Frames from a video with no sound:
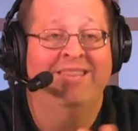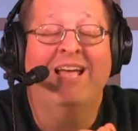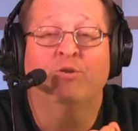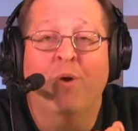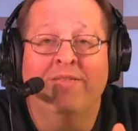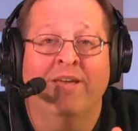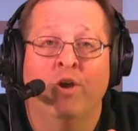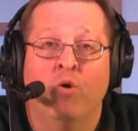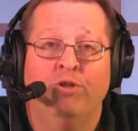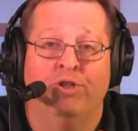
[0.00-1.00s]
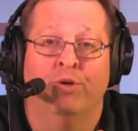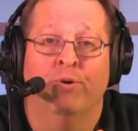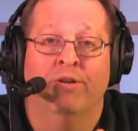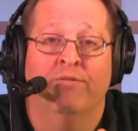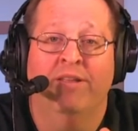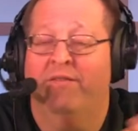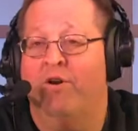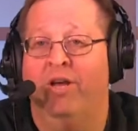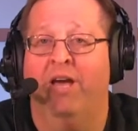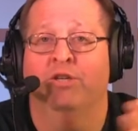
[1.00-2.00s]
that's why they ghost you, right?
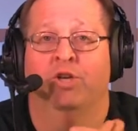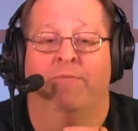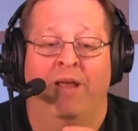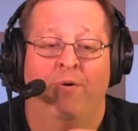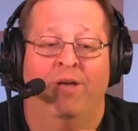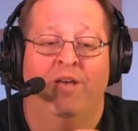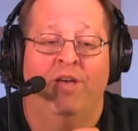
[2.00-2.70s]
They've already got a job now.